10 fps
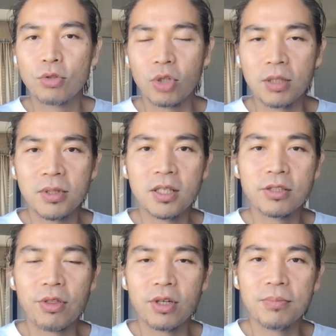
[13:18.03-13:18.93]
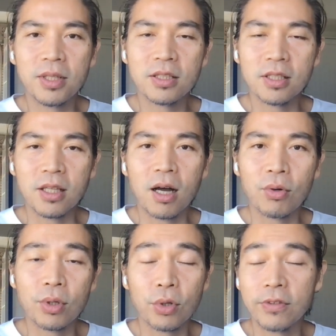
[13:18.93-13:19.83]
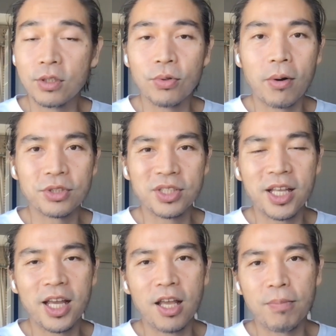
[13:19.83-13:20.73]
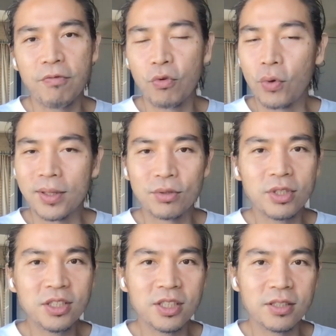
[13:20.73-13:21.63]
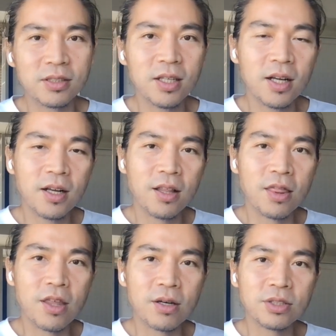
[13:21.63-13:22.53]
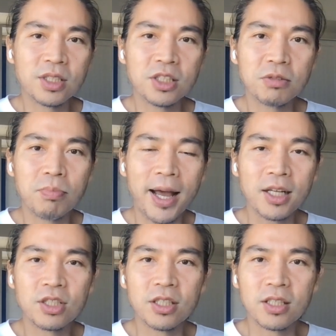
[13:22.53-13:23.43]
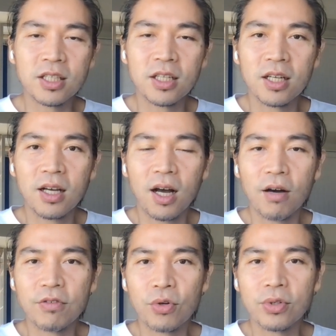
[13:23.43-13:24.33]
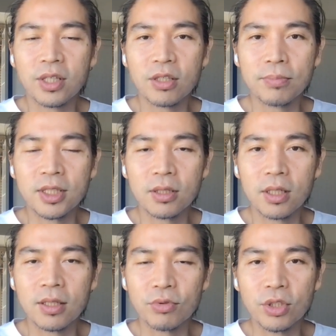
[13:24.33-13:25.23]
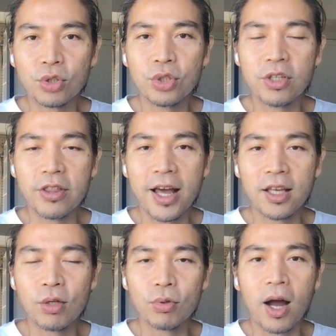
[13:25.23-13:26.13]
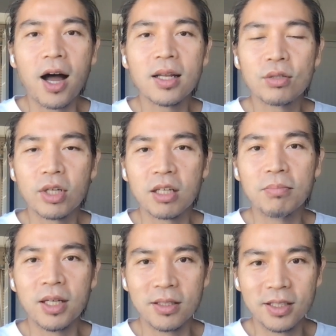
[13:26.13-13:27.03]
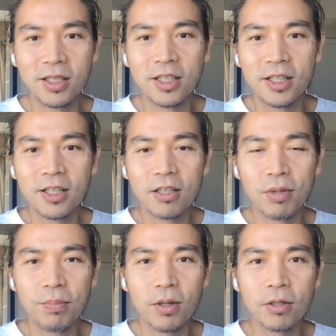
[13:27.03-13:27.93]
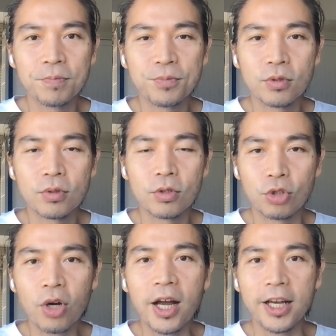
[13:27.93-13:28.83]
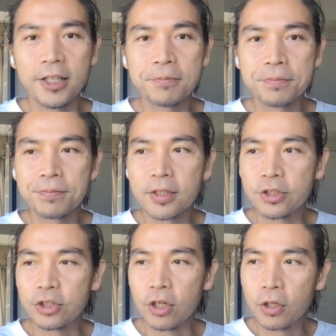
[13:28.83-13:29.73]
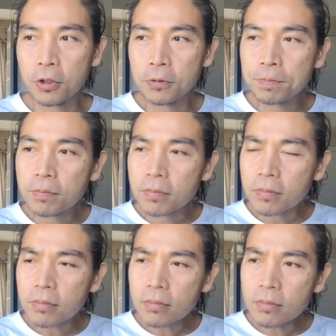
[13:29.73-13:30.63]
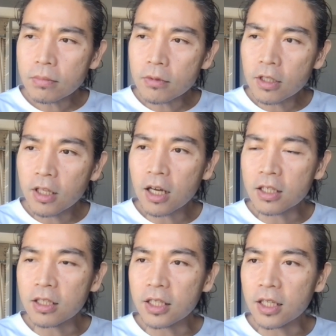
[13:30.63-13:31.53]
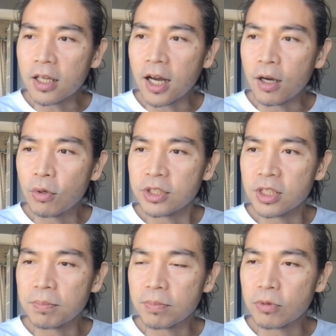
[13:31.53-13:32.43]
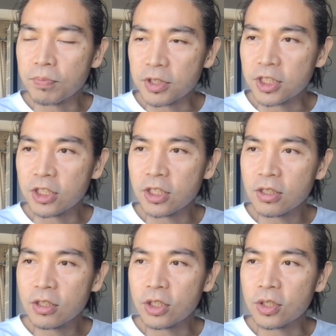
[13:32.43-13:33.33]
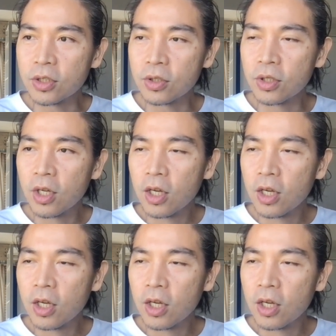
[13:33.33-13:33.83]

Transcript: 20 minutes, 30 minutes, an hour, or even 2 hours a day, but for whatever reason, there's this magic of going on a retreat that he will highly recommend people to try. So luckily, I was in a good position to